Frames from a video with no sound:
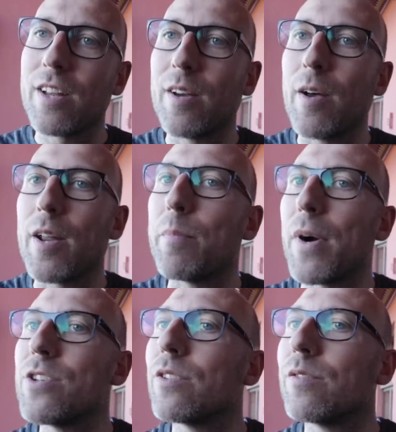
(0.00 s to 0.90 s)
on a, on a
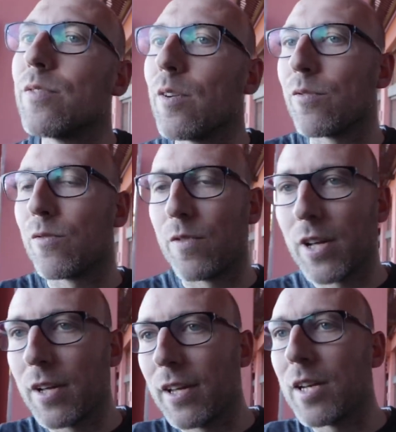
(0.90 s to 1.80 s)
bunch of, of
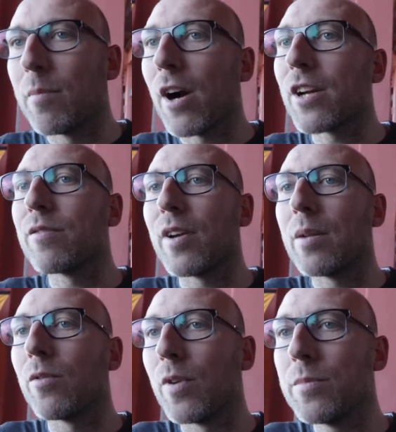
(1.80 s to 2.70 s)
uh, in the market
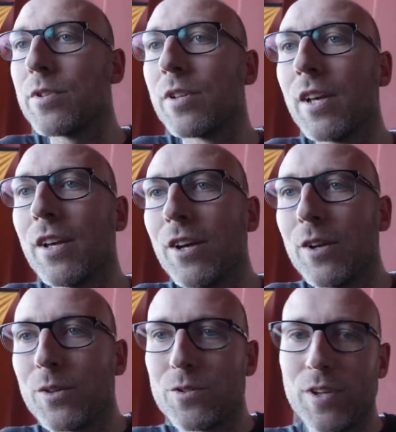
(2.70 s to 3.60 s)
available rims
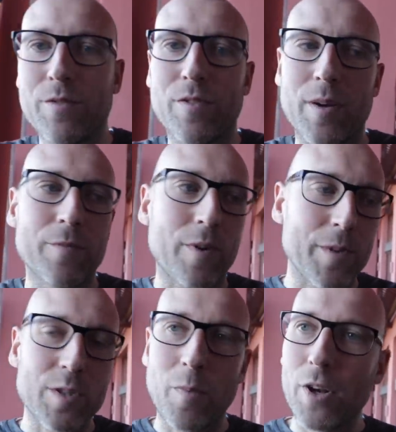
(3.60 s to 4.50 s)
to see from, from
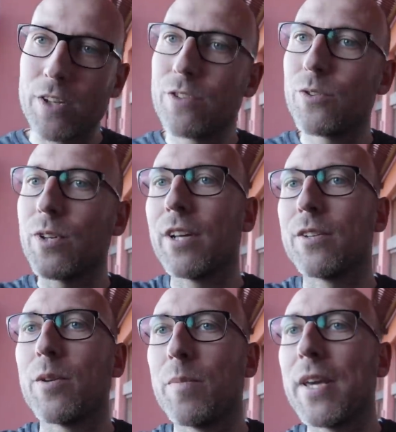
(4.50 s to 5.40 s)
the smallest to the
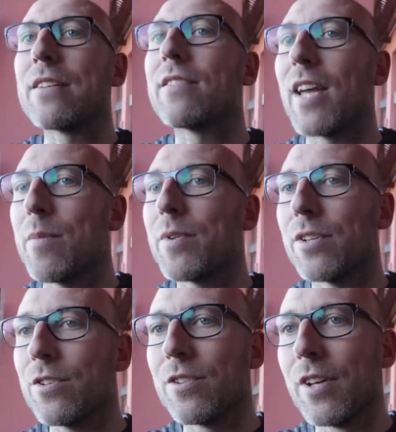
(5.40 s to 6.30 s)
to the biggest
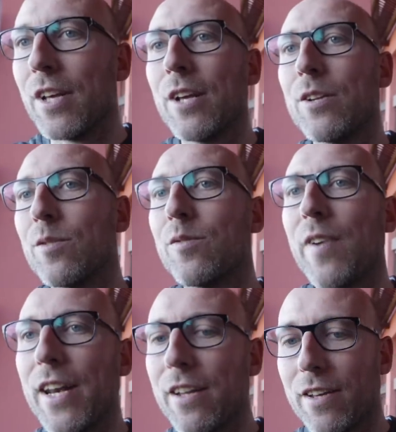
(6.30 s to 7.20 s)
diameters to
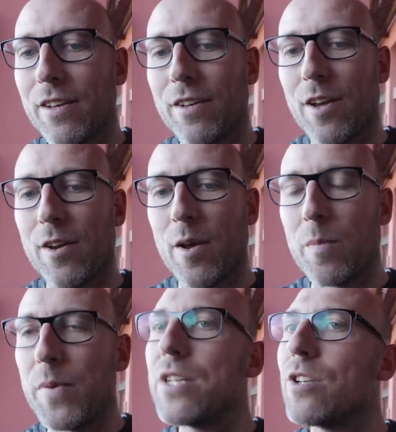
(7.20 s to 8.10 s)
find a, a, a
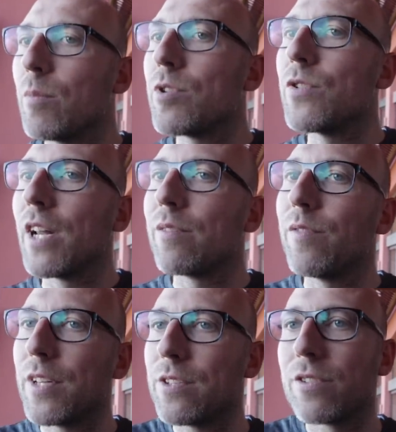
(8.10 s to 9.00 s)
bead geometry that
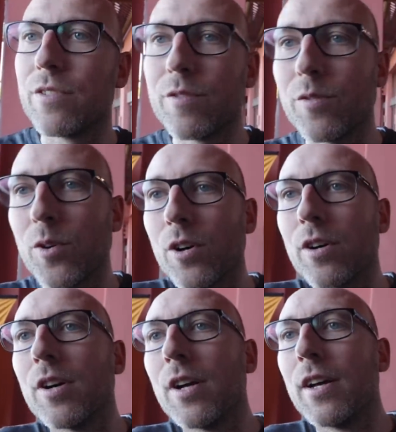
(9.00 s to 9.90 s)
fits
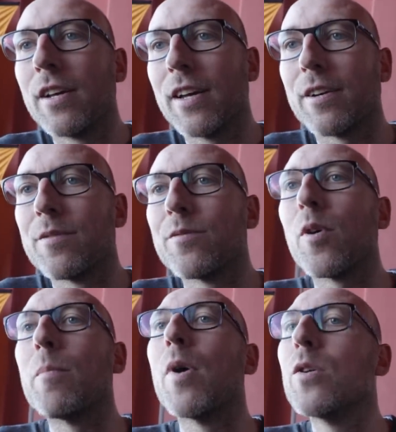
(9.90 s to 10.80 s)
for yeah,
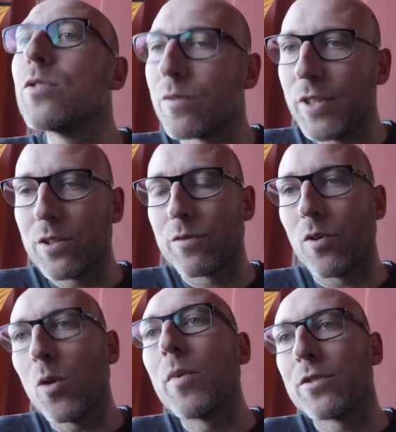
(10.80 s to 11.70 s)
for most of these, or for
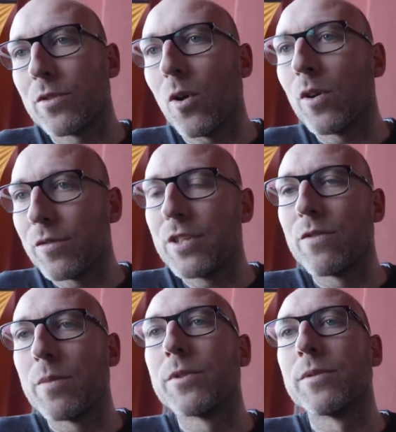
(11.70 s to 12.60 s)
almost all of these
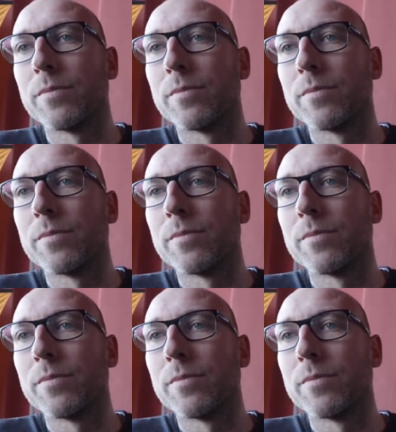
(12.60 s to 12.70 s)
rims.